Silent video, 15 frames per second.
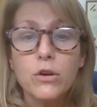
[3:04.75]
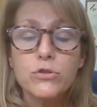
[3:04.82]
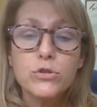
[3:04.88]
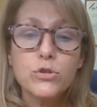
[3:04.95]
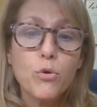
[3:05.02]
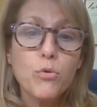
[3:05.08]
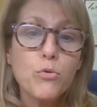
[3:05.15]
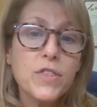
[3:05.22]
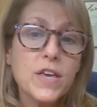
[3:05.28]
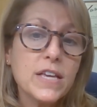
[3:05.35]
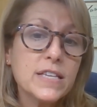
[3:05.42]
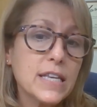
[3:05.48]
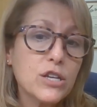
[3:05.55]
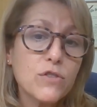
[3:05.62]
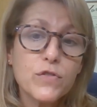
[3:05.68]
So
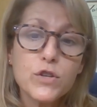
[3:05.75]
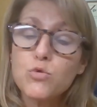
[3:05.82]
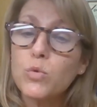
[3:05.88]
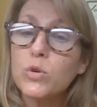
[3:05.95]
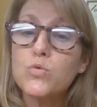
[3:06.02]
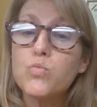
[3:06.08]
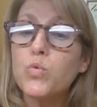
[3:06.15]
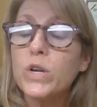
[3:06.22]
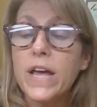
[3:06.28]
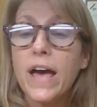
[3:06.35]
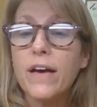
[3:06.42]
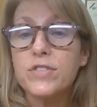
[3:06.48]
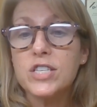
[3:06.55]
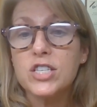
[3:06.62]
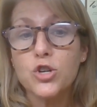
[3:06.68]
these individuals would
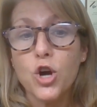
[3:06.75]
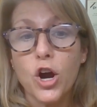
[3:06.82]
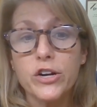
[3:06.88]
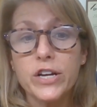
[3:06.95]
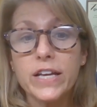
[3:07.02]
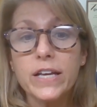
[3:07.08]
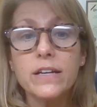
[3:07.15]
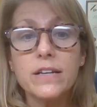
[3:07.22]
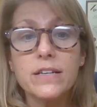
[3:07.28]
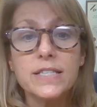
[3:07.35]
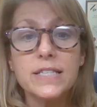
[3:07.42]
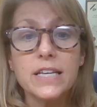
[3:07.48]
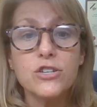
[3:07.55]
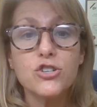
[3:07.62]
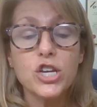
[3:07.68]
have started a
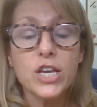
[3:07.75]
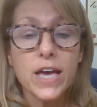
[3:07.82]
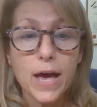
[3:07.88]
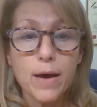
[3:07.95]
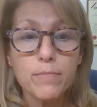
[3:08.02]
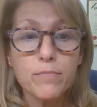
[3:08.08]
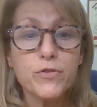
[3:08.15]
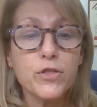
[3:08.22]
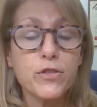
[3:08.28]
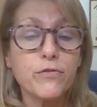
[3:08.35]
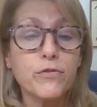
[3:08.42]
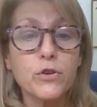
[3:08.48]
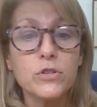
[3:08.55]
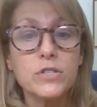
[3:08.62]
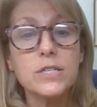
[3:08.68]
CGM for the
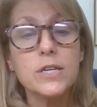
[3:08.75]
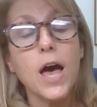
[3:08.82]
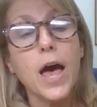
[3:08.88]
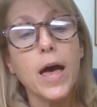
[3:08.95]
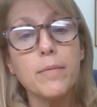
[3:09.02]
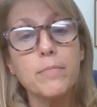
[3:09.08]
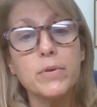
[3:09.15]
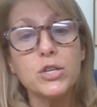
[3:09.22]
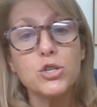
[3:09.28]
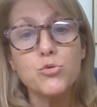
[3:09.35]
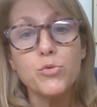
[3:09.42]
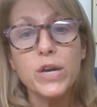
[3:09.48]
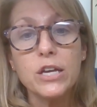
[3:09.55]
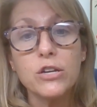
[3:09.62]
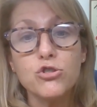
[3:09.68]
first time
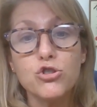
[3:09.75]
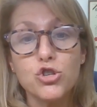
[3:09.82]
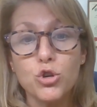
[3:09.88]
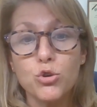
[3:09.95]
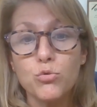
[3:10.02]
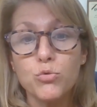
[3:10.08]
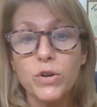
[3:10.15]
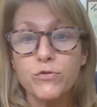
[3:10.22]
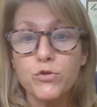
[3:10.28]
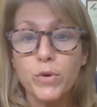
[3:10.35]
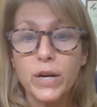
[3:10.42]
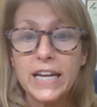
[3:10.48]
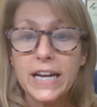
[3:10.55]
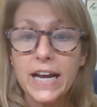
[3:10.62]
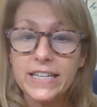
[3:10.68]
between June of
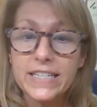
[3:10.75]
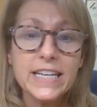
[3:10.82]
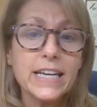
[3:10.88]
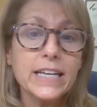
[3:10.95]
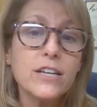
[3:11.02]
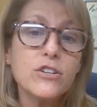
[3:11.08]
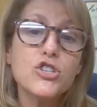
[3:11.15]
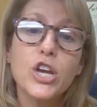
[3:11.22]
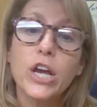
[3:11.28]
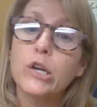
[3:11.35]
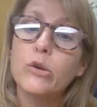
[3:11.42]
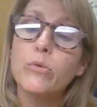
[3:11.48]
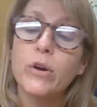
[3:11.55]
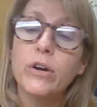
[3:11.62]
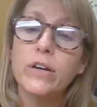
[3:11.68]
2019 and
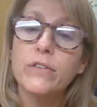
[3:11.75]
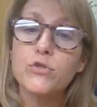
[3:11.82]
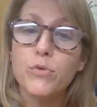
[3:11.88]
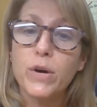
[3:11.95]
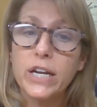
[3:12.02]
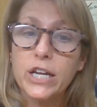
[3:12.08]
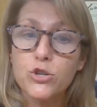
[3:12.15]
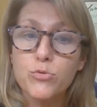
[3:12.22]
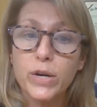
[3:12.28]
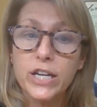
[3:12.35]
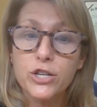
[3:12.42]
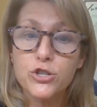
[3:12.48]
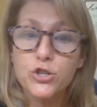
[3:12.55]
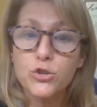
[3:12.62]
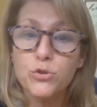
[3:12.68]
January of
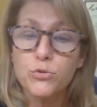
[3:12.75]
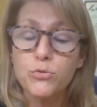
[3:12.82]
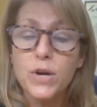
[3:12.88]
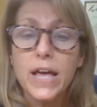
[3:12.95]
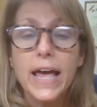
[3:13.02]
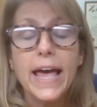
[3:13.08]
2022.